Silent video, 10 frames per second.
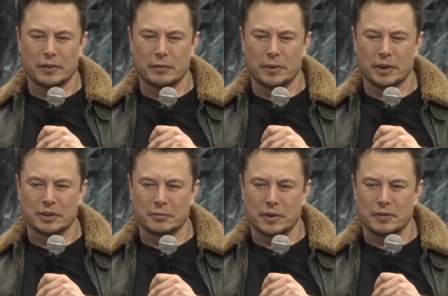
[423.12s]
the
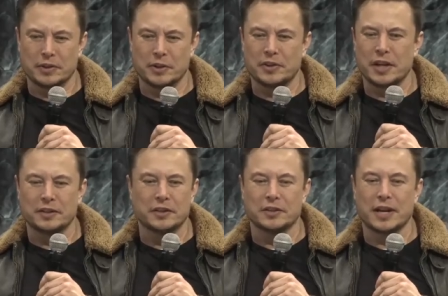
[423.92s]
biggest
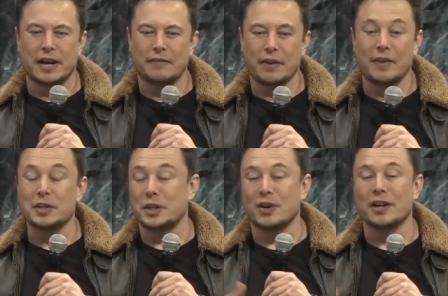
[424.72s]
misunderstandings is that I'm, I'm
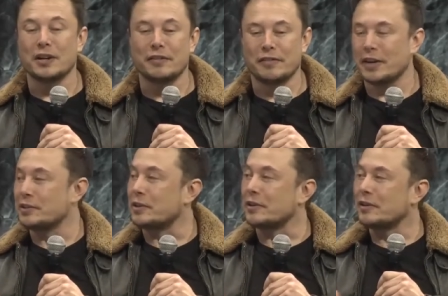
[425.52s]
actually not an
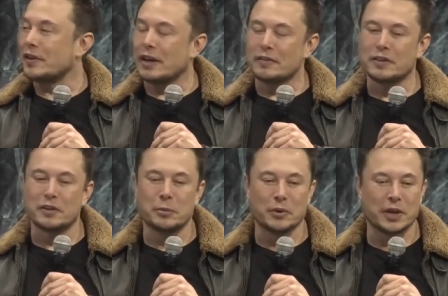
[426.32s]
investor. Um, sometimes
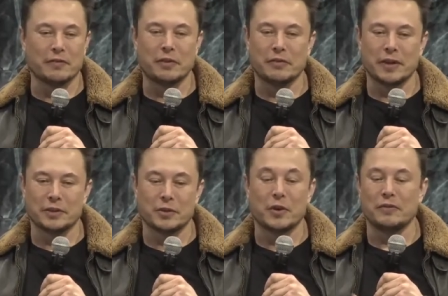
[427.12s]
people think I'm an
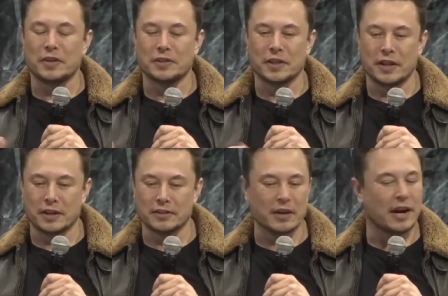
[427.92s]
investor or I invest in
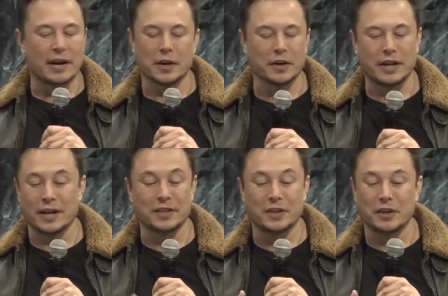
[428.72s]
things. I don't
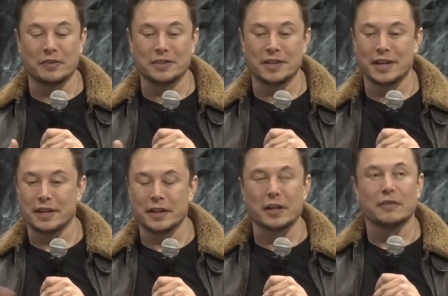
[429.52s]
actually don't invest in anything.
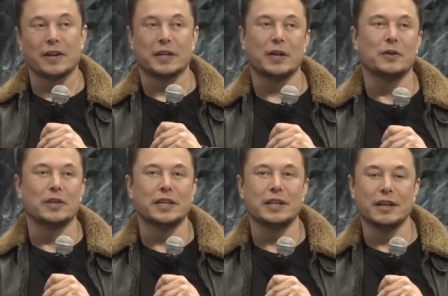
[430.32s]
In fact, the
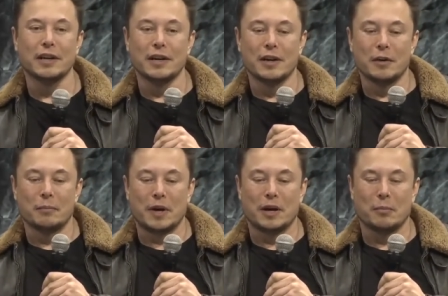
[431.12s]
only
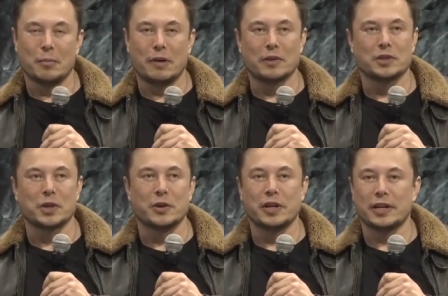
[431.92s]
uh, public
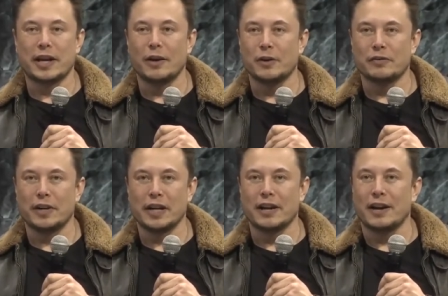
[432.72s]
security that I own of
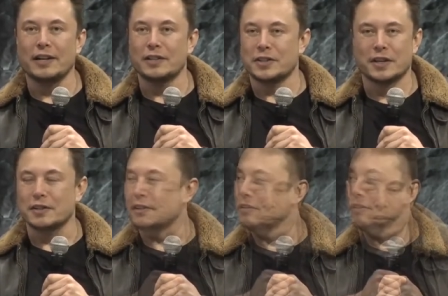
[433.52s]
any kind is
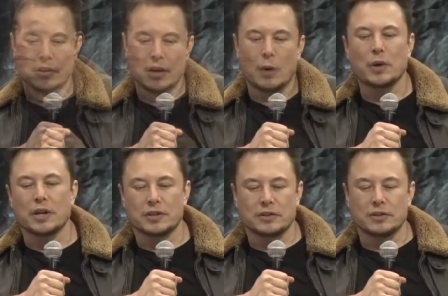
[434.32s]
Tesla. I wanted to
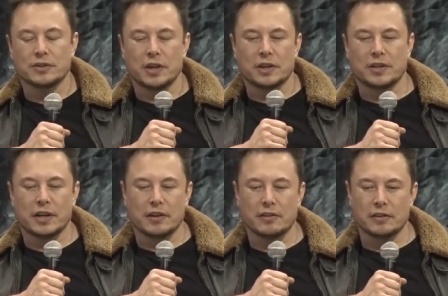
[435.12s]
start the
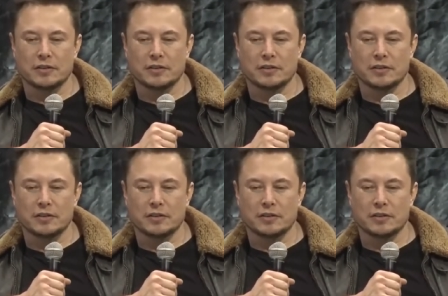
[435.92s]
tunnel